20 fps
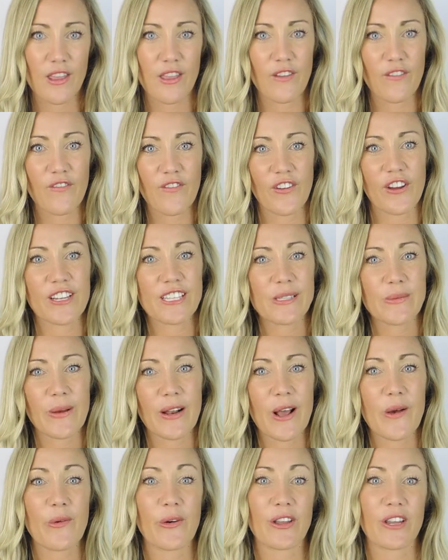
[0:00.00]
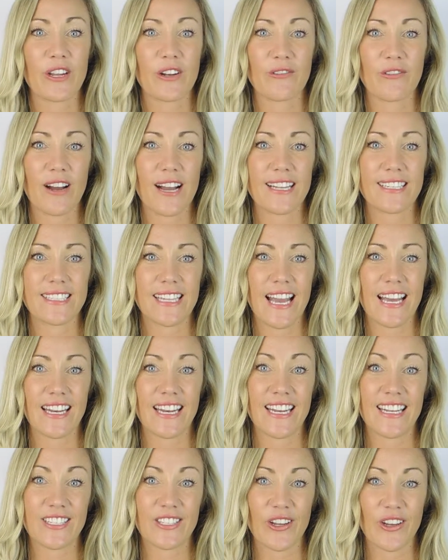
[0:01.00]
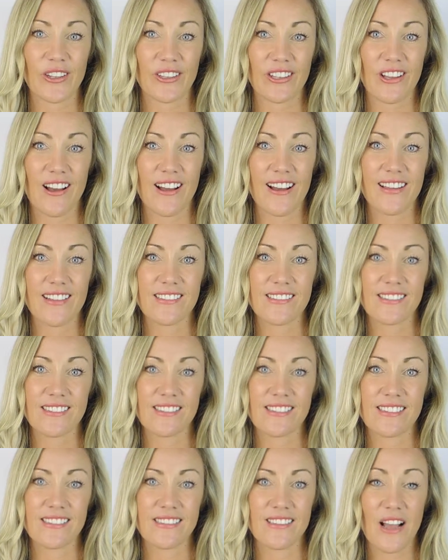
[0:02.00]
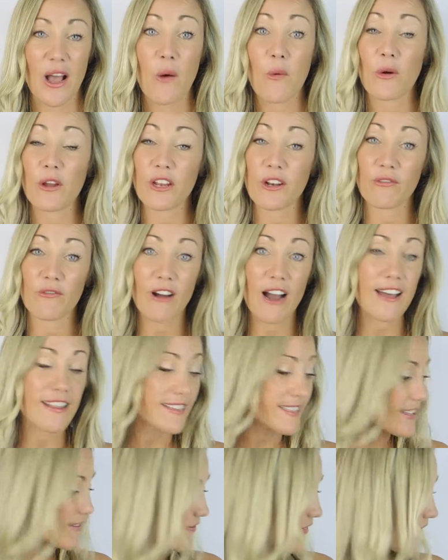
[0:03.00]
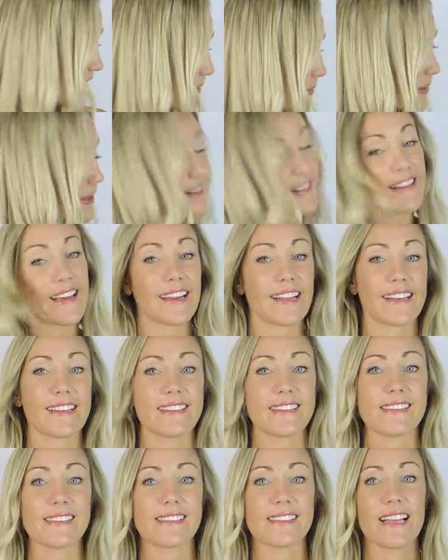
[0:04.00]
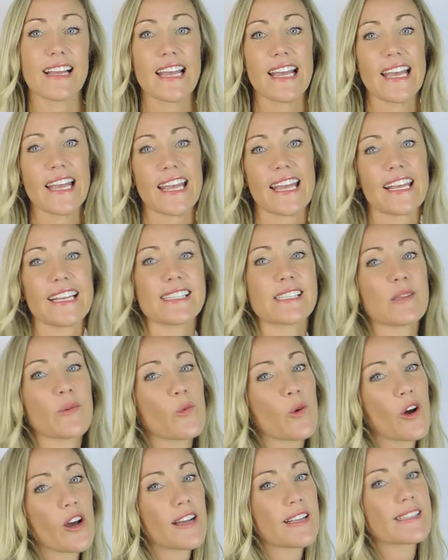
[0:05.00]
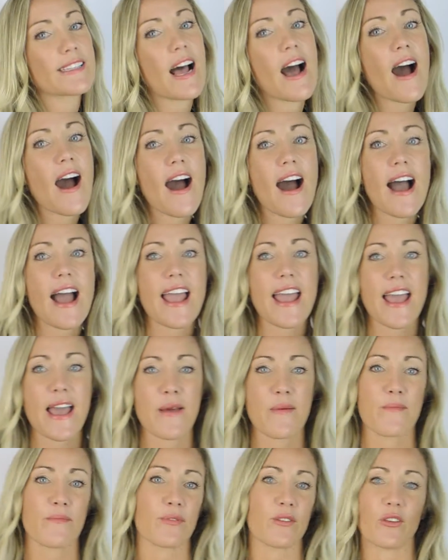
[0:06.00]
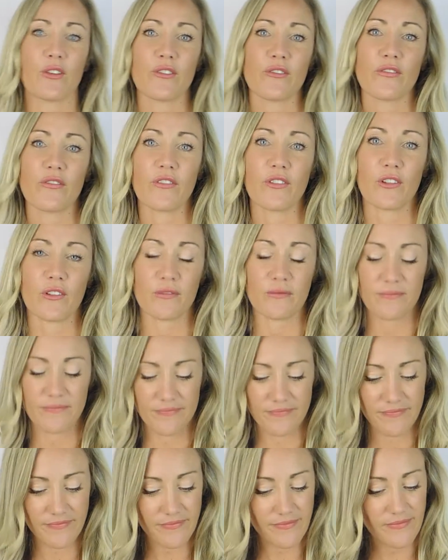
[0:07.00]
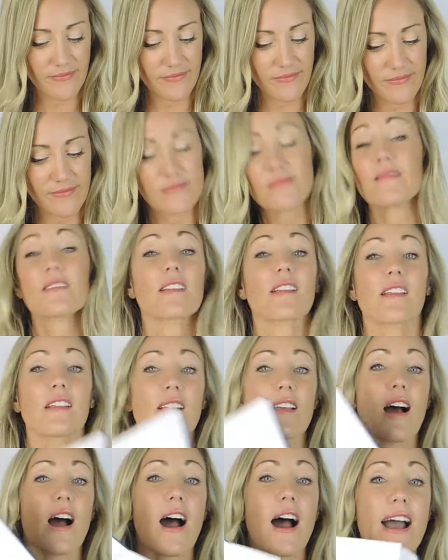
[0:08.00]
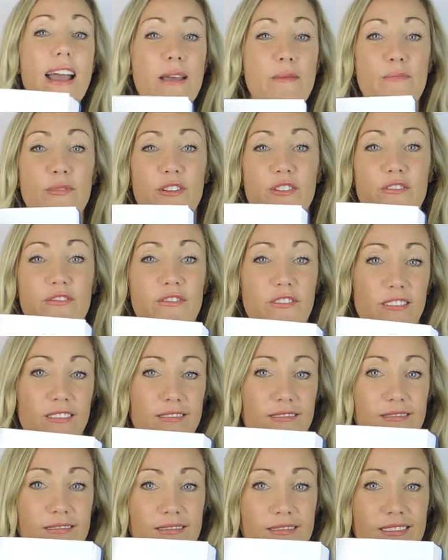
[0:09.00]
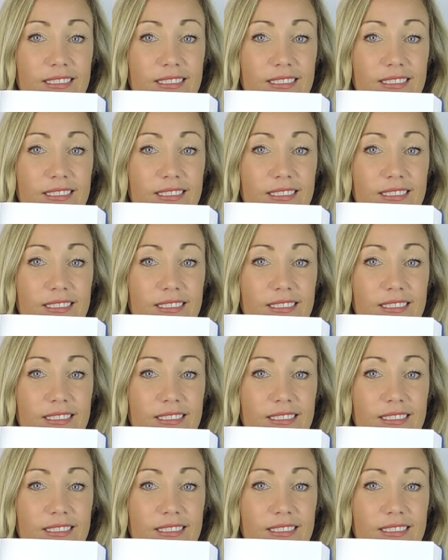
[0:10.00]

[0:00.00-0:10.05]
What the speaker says: The first one I want you to write down and internalize, I want you to write this in very big letters, is the words, I am beautiful. I am beautiful.